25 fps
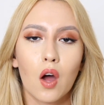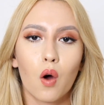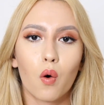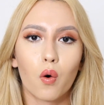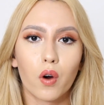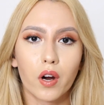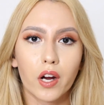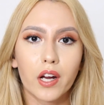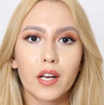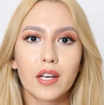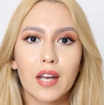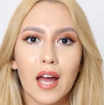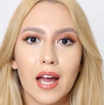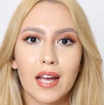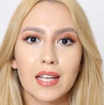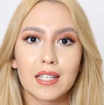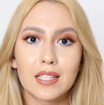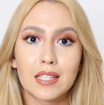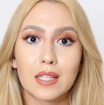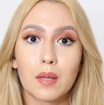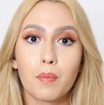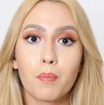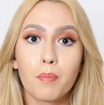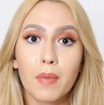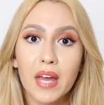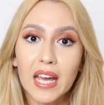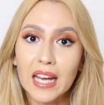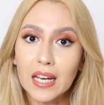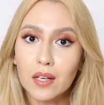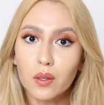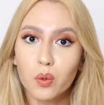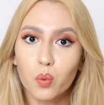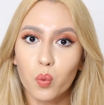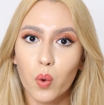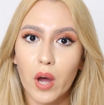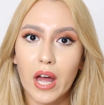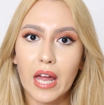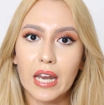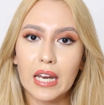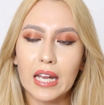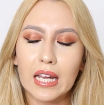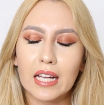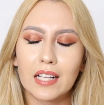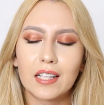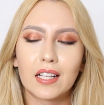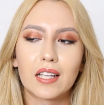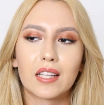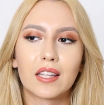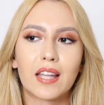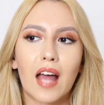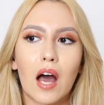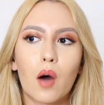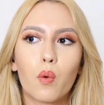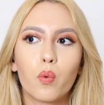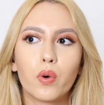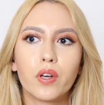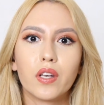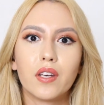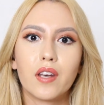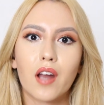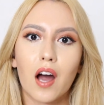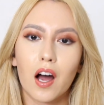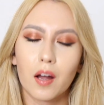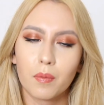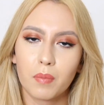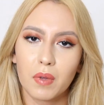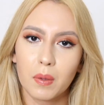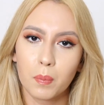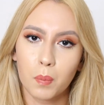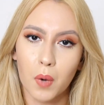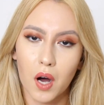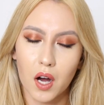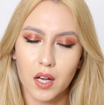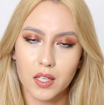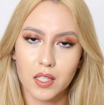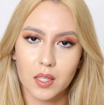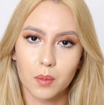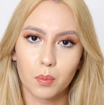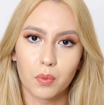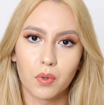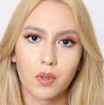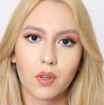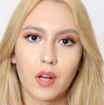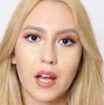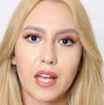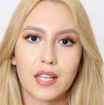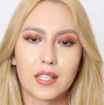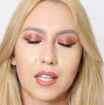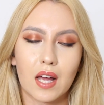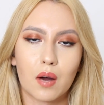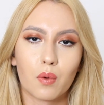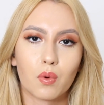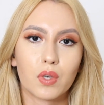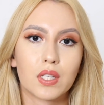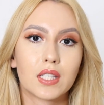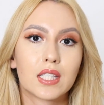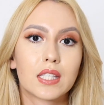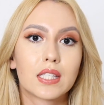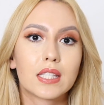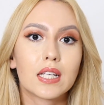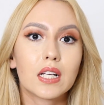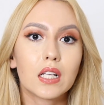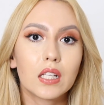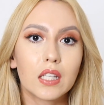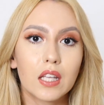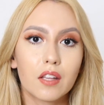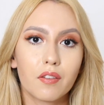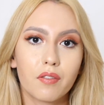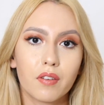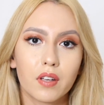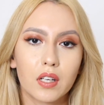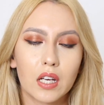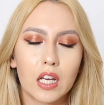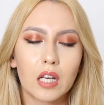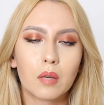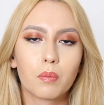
organize the main wedding that would not be possible as I was still living